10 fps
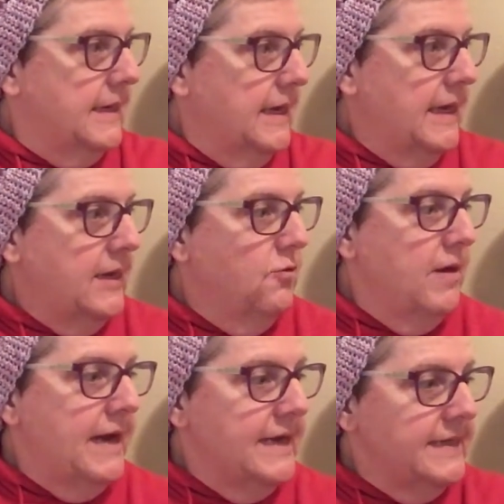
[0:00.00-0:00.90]
a
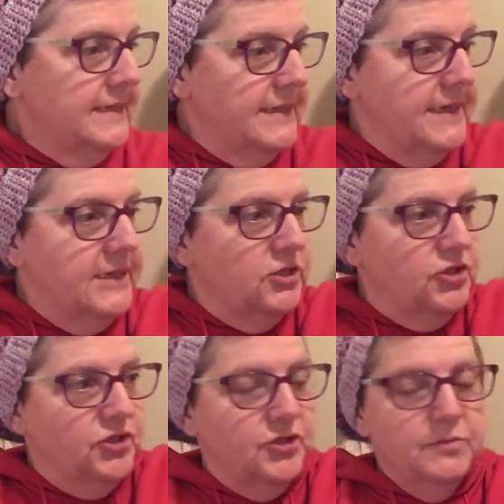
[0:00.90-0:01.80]
granny
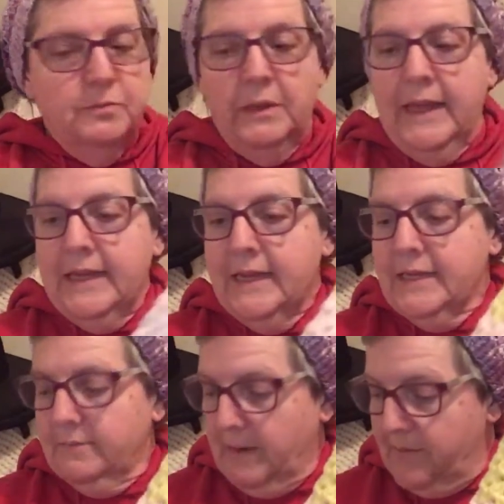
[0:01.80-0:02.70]
stitch
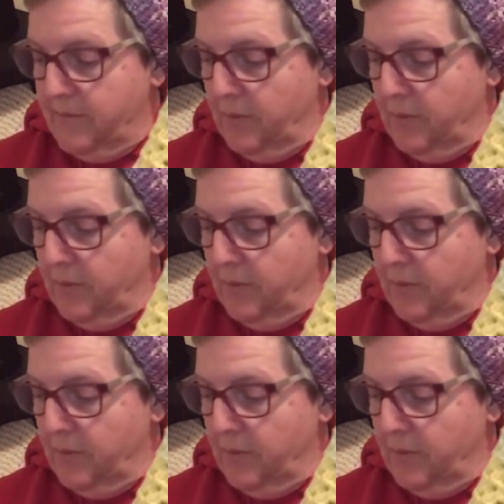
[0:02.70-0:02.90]
blanket, baby